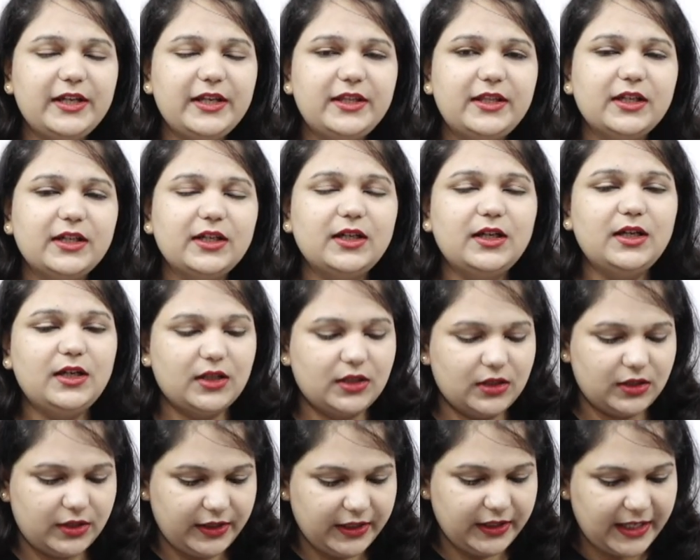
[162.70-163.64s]
the
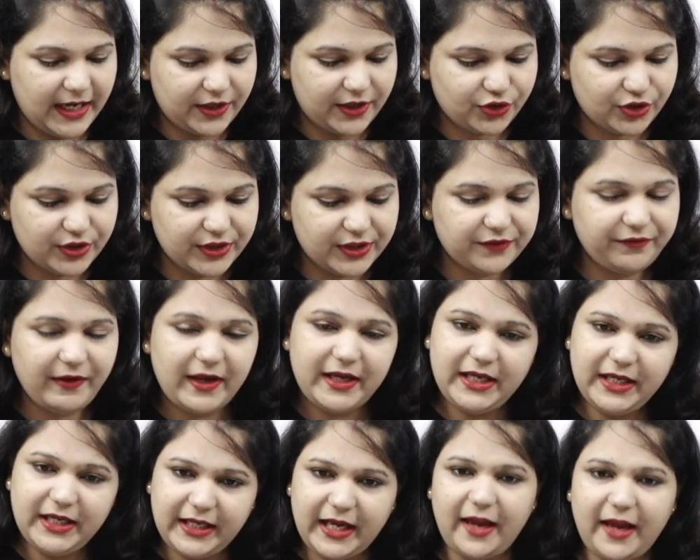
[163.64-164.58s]
directions
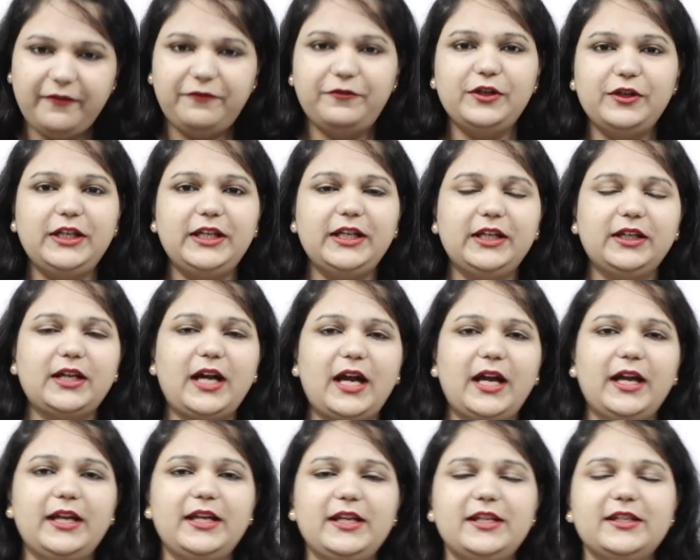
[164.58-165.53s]
very carefully,
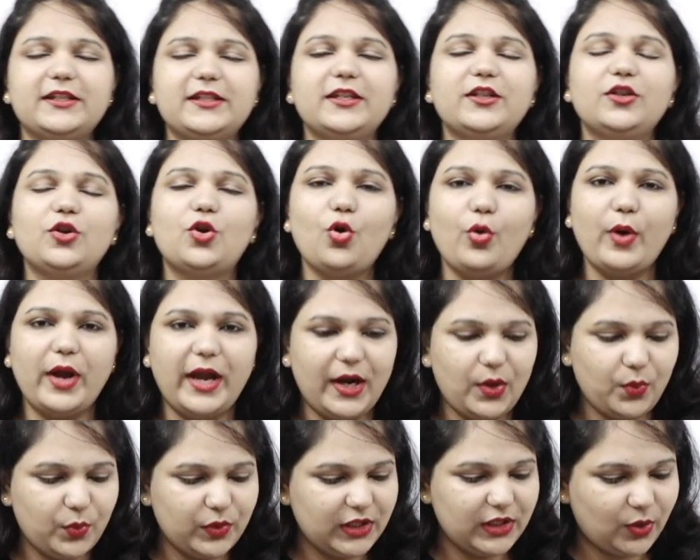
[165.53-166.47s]
guys, and go
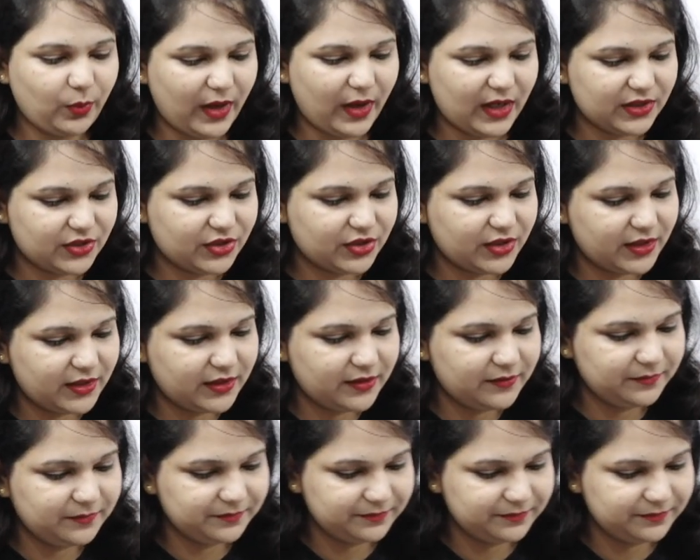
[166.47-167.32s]
ahead with the question.